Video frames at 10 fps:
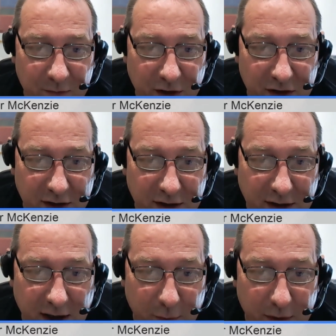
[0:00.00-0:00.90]

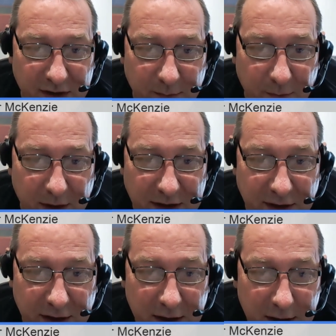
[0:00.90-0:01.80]
Just covering some
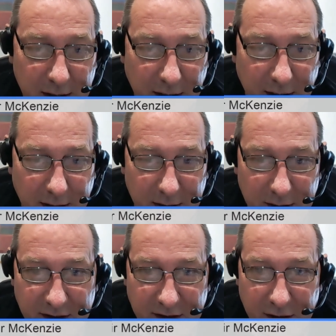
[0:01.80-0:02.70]
things that,
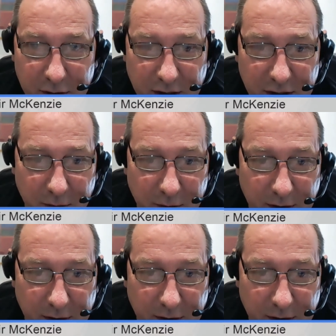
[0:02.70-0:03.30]
as I usually do,